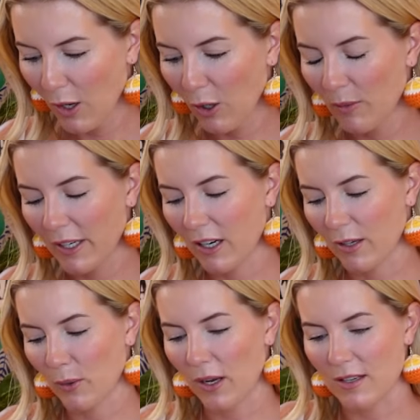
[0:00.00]
Oh my God.
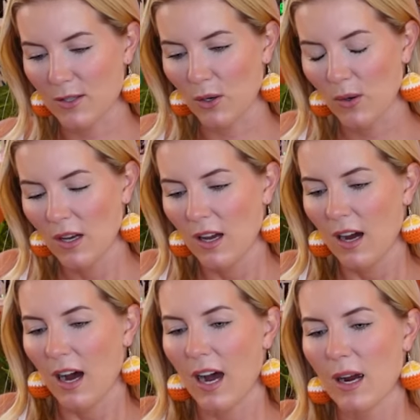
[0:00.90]
Okay. So
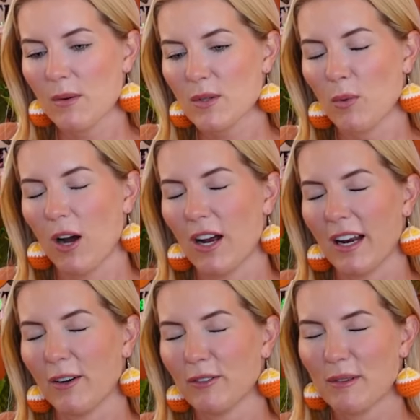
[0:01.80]
I
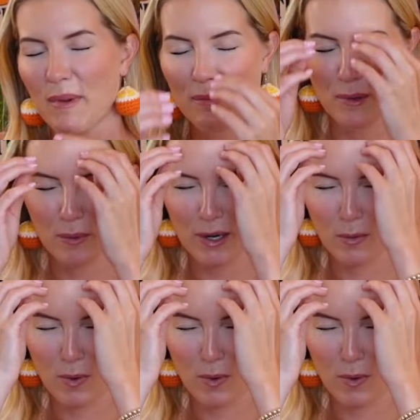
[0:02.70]
don't remember what it